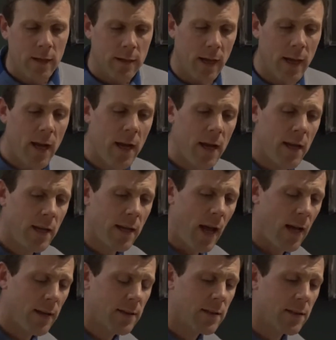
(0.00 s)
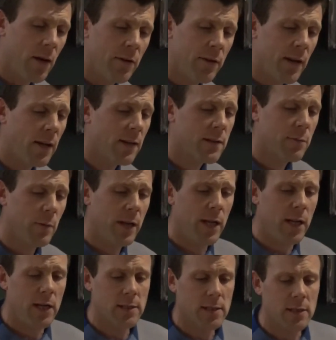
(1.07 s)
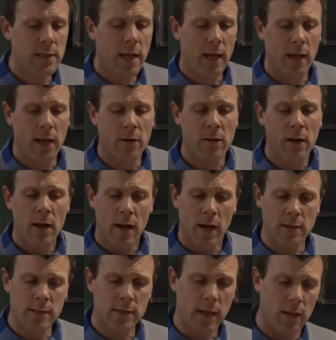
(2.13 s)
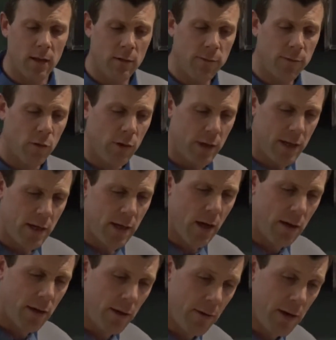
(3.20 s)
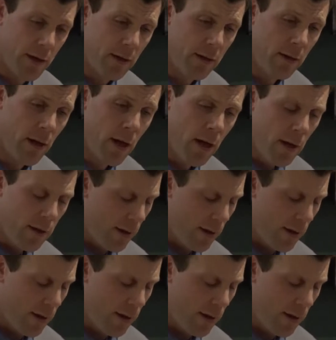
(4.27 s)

They cast their nets with ease and care, and skilfully unerring,